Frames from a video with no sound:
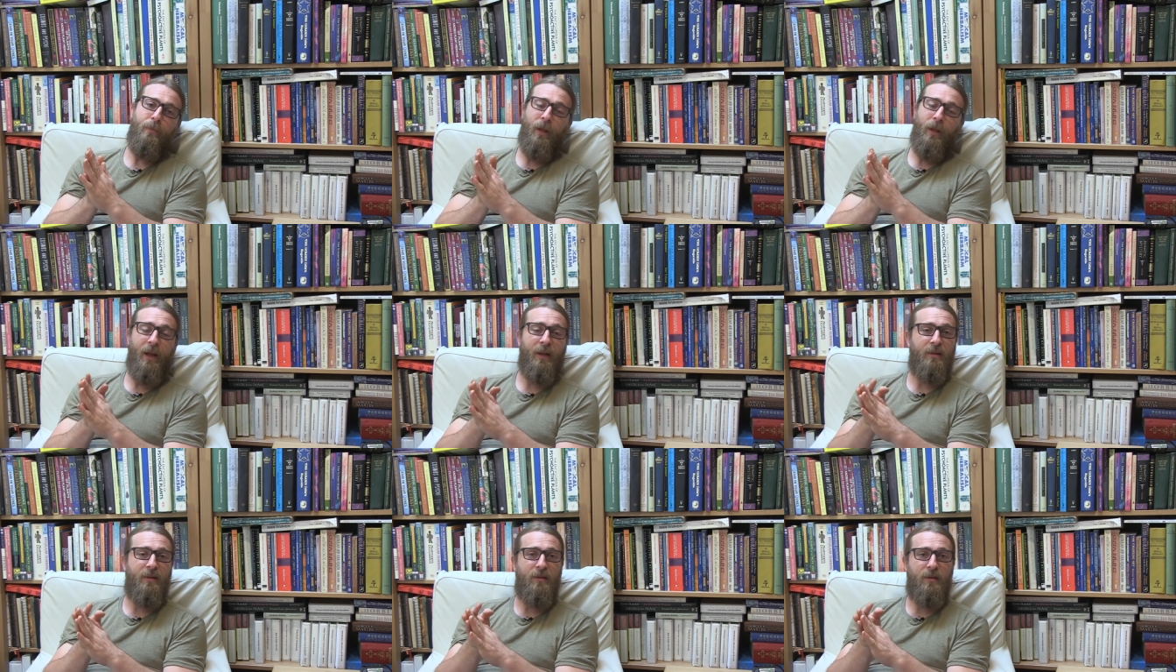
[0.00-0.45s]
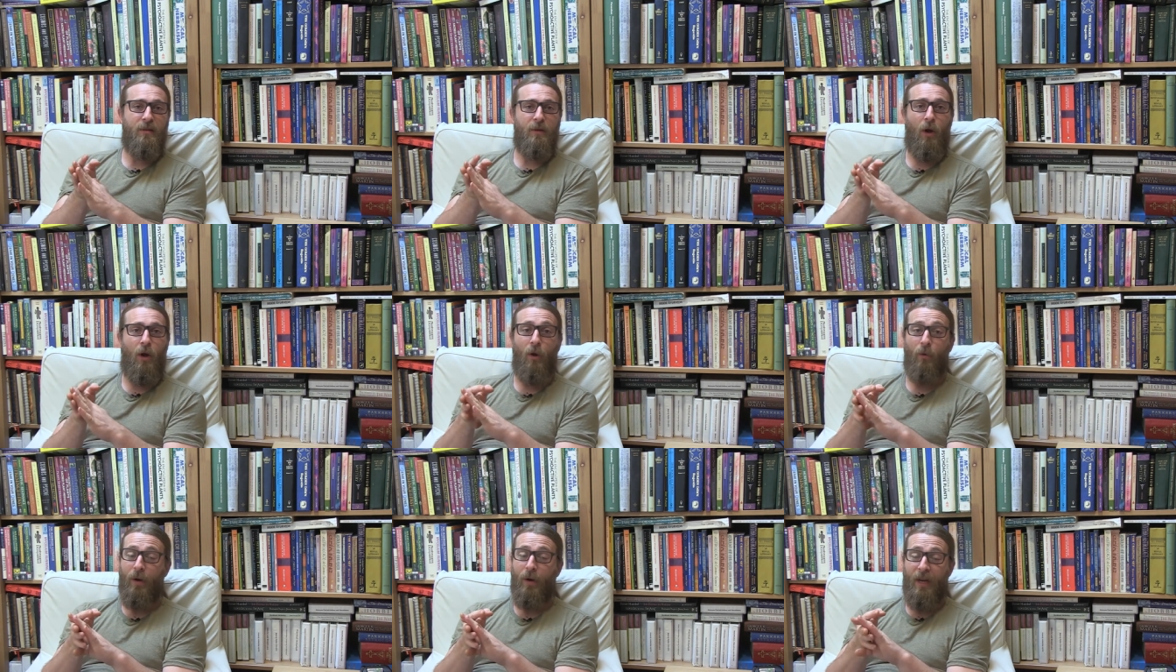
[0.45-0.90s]
plants
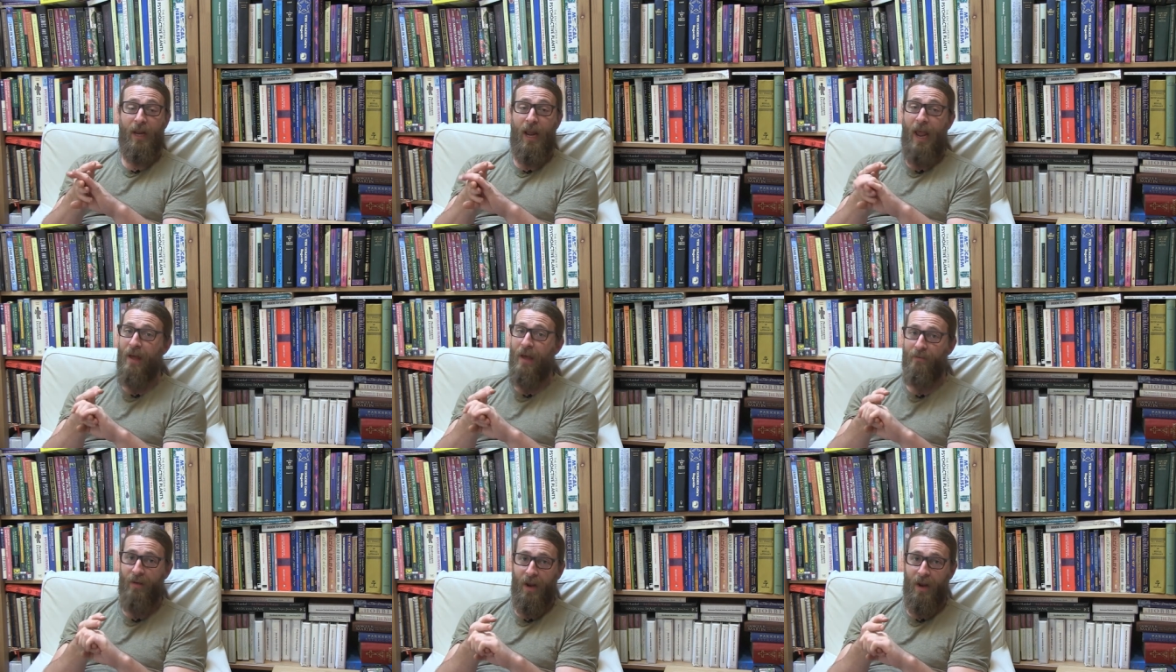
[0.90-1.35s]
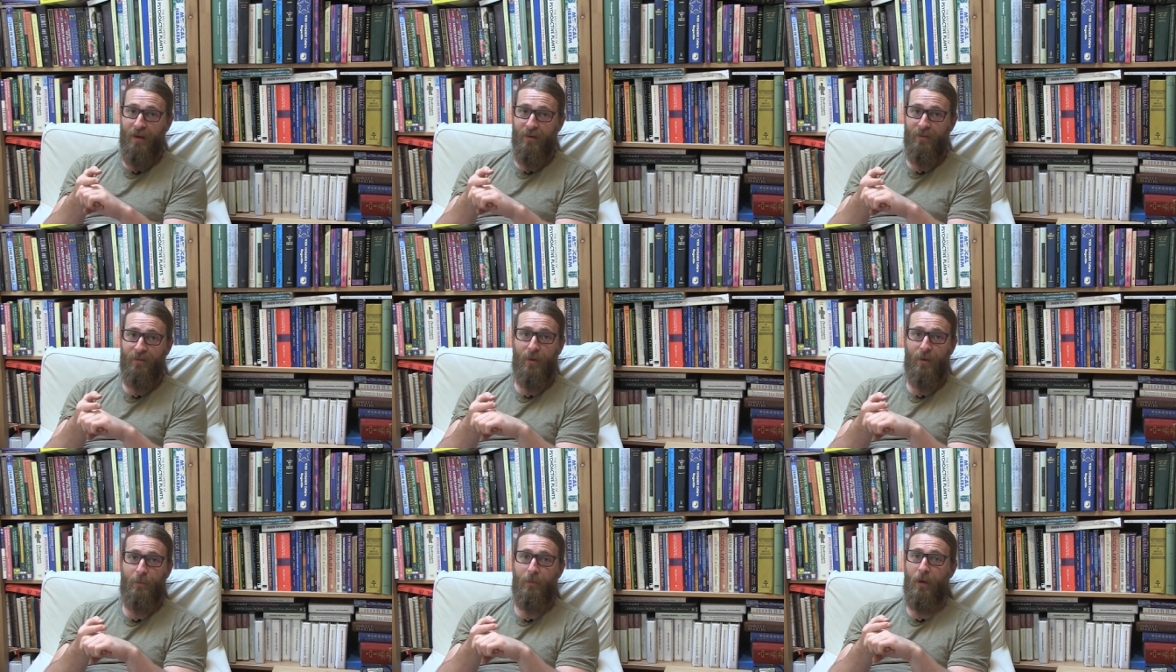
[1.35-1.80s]
already have
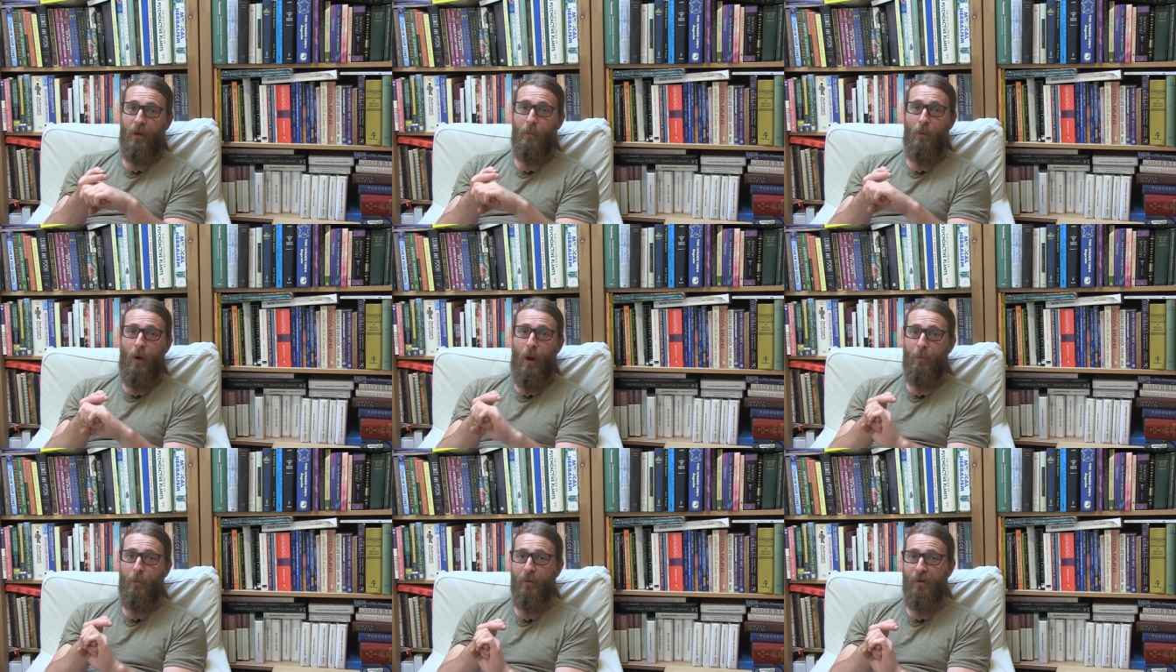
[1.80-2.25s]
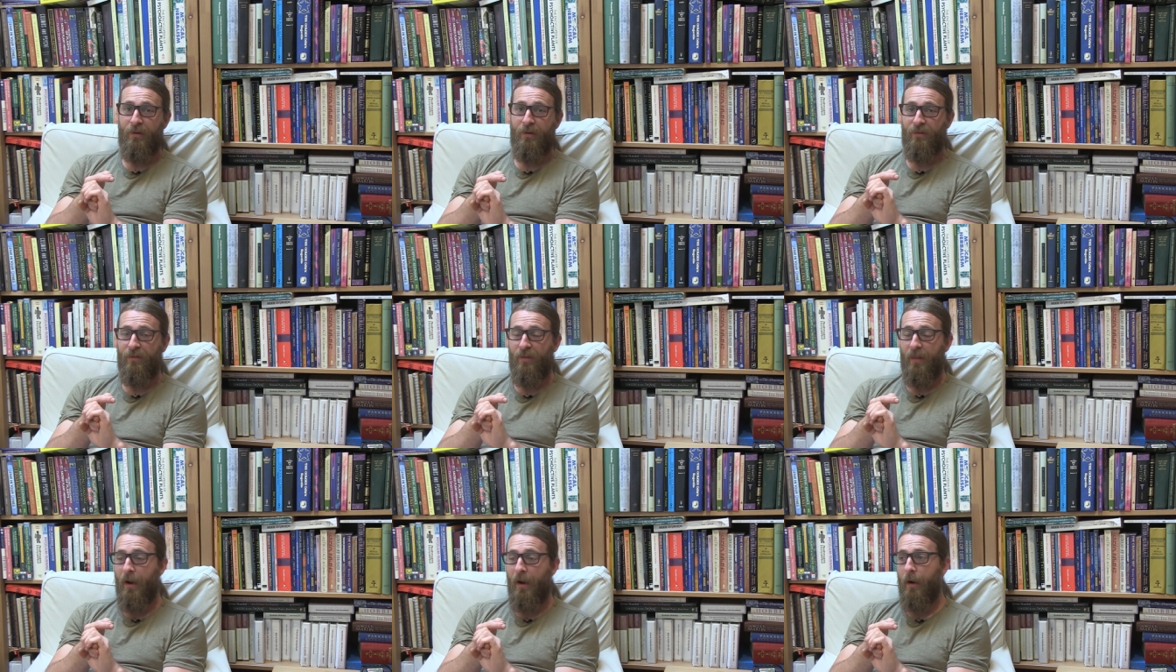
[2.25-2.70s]
antiseptic
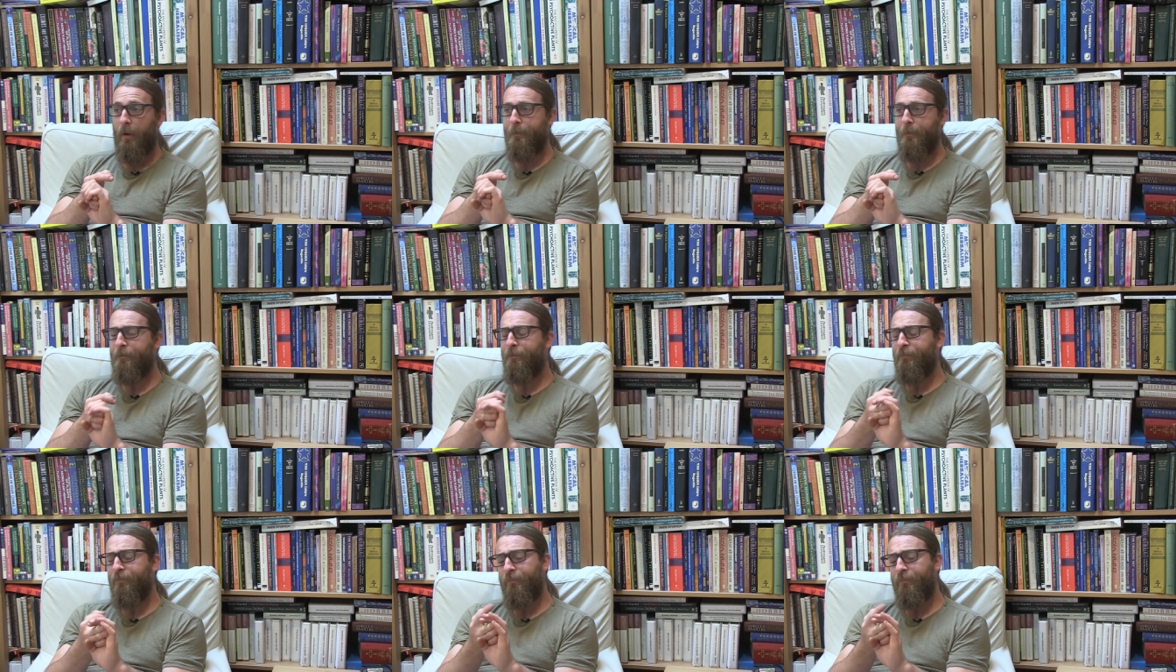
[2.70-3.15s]
properties there.